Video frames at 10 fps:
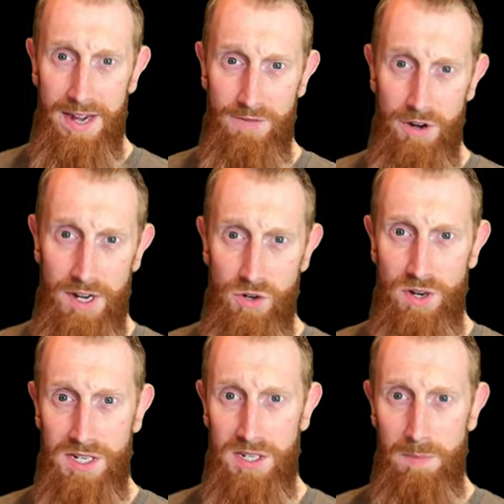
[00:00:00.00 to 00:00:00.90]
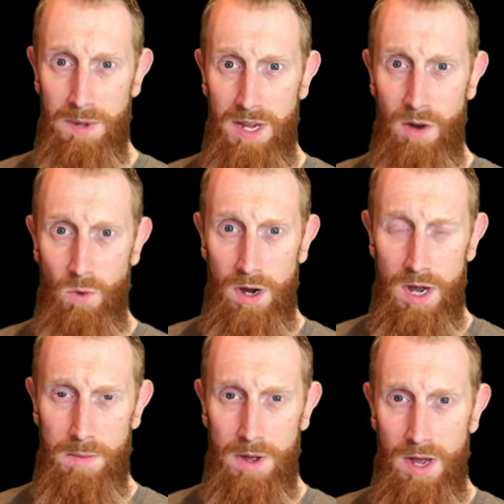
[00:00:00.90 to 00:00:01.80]
if you're interested in picking one
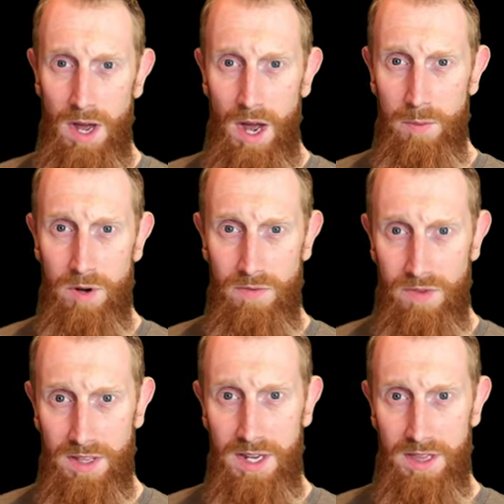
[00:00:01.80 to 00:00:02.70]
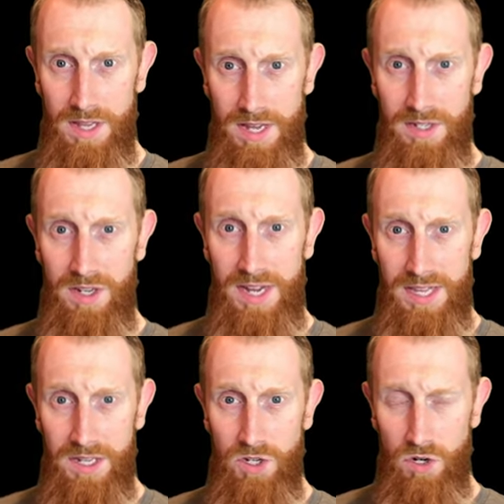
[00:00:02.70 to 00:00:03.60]
up, I'll put affiliate links
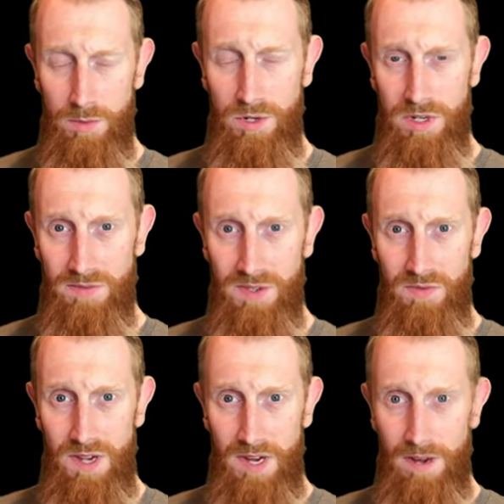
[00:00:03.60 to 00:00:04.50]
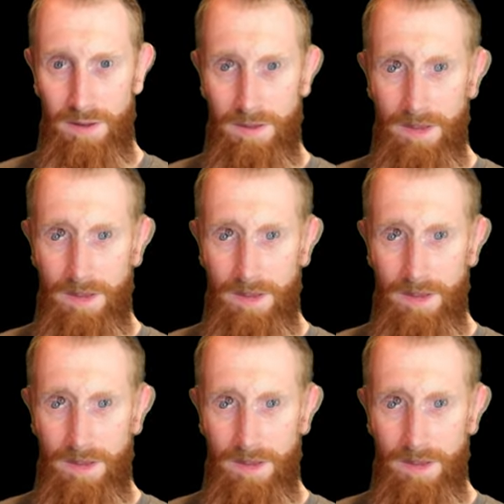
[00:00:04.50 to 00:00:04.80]
in the description of this video.